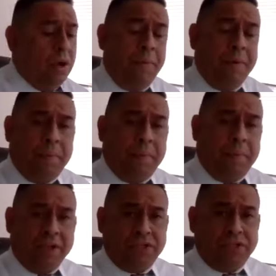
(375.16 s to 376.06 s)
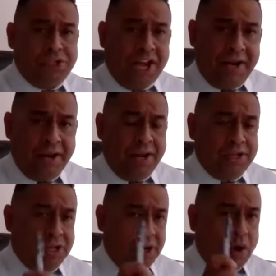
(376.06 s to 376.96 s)
I'm going to pass it over to Chad.
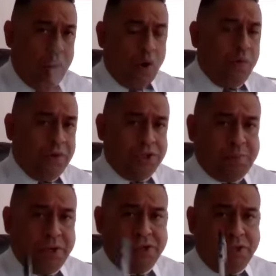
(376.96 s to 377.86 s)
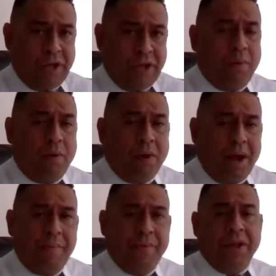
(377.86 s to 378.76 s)
He's going to go over the special ed
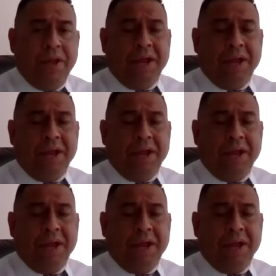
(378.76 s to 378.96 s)
program.